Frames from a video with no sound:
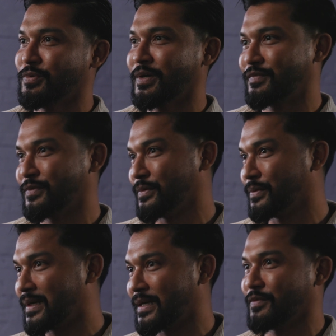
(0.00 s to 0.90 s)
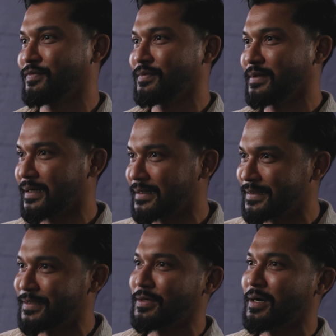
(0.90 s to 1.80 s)
you have to kind of like,
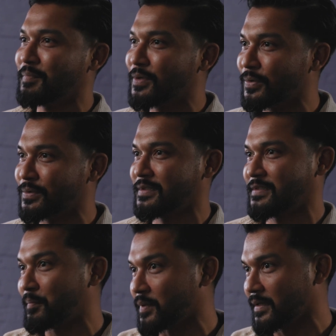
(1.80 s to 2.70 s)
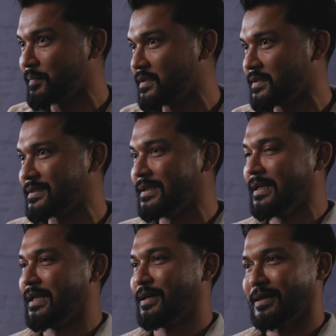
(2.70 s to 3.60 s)
you know, upload separate images.
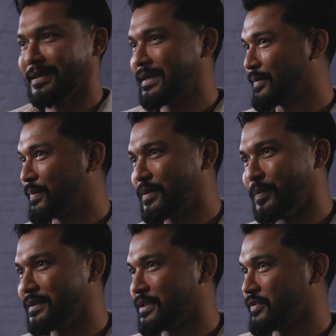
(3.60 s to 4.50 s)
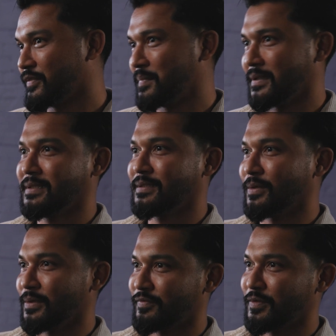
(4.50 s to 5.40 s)
Again, with one touch of a button,
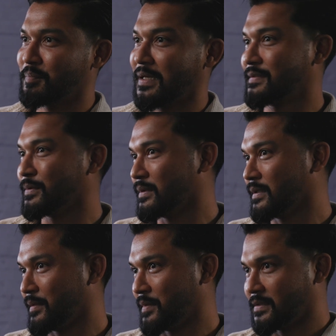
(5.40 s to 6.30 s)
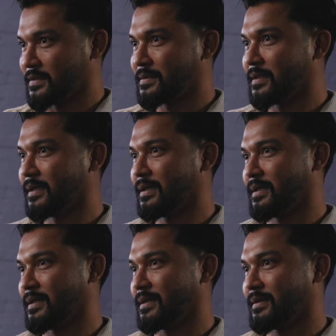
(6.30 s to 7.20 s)
all of your placeholder images
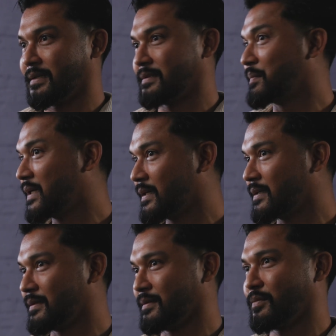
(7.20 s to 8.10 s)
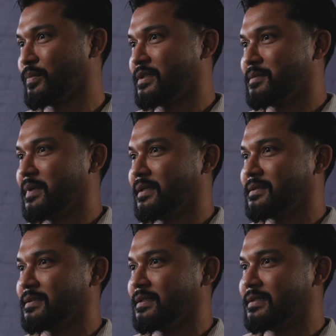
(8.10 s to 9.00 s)
gets updated, which
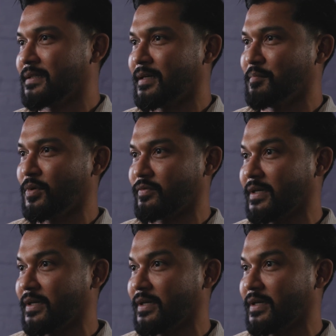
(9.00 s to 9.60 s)
makes the design more